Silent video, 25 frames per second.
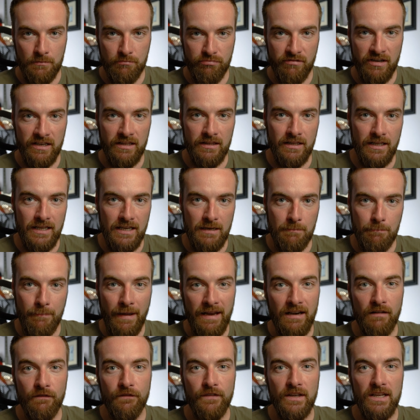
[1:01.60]
to bring the
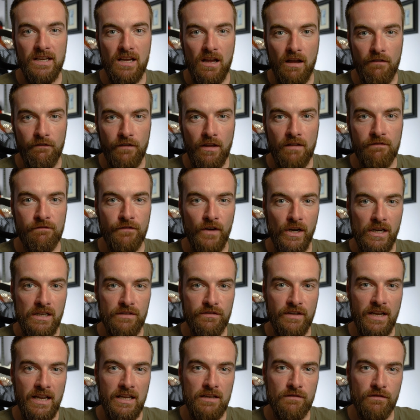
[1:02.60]
benefit of
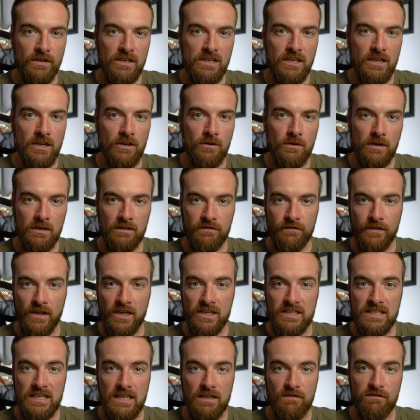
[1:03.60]
5K video at
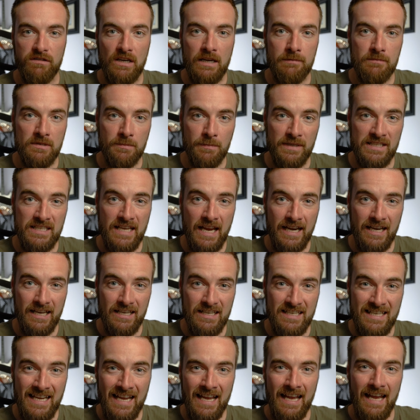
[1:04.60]
30 frames per
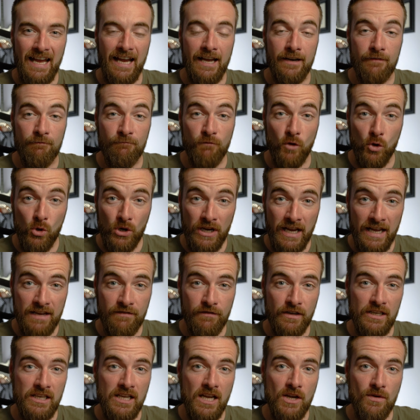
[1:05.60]
second and 4K
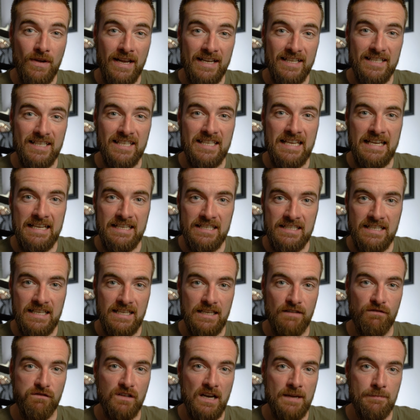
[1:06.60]
video at
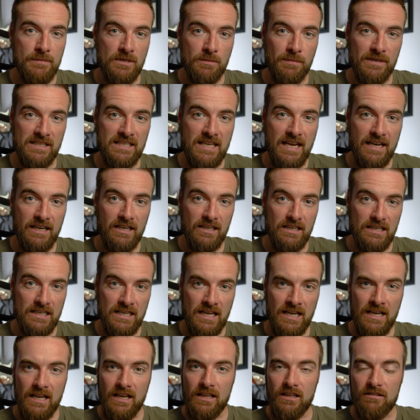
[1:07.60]
60 frames per second.
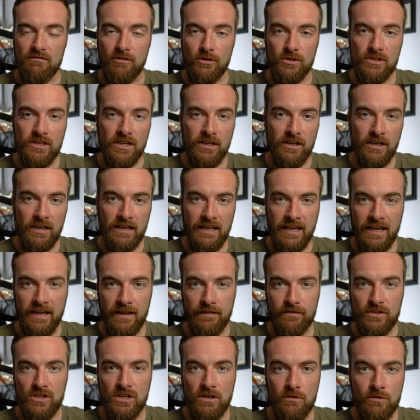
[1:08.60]
They're also going to
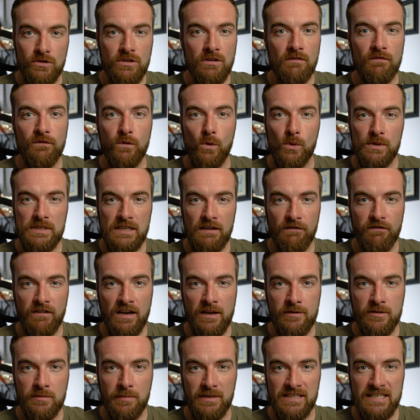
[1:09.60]
have 240
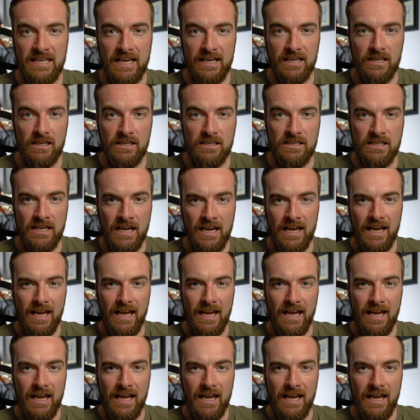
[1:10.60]
frames per second,